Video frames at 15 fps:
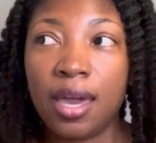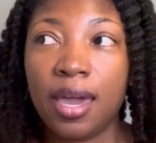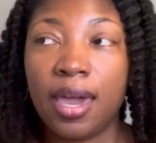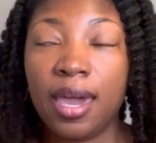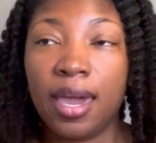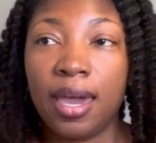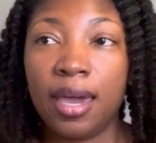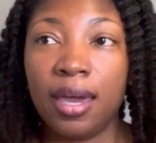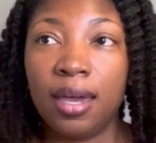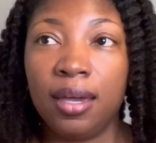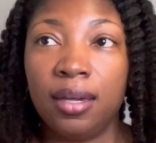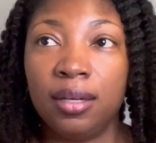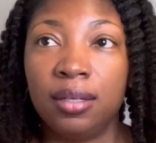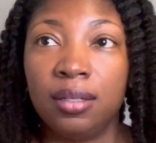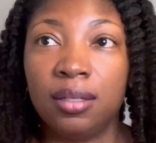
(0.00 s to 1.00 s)

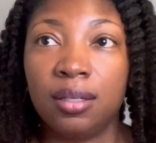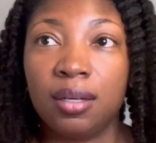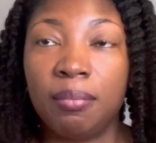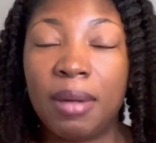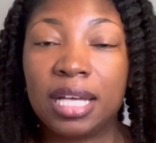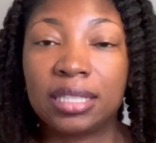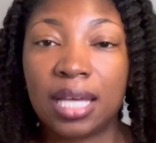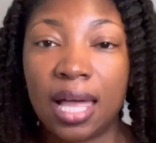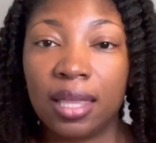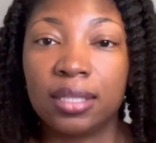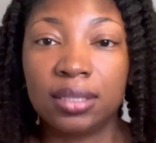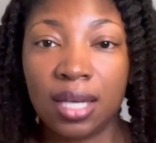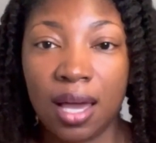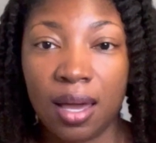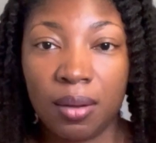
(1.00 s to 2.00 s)
and my styling
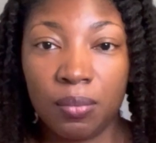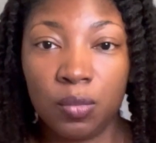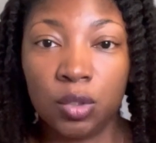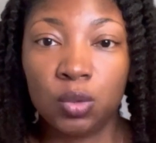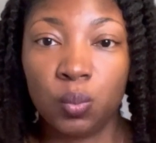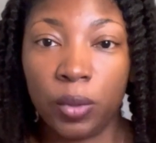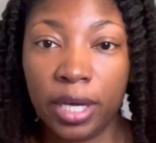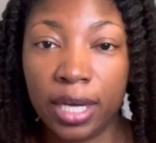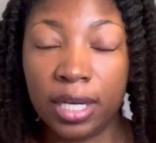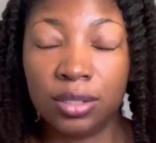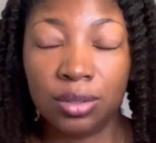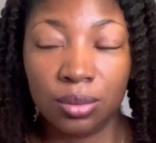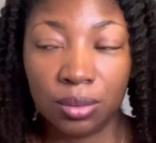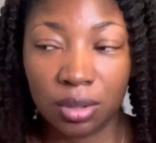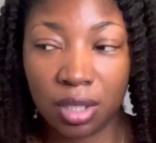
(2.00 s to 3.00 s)
time was way
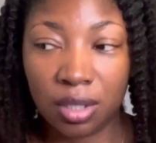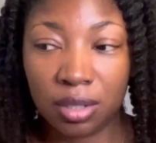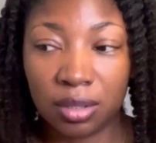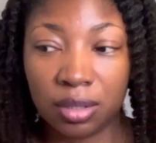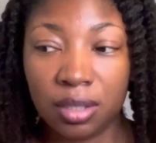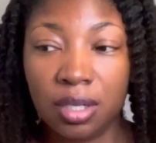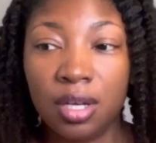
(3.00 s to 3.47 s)
too long.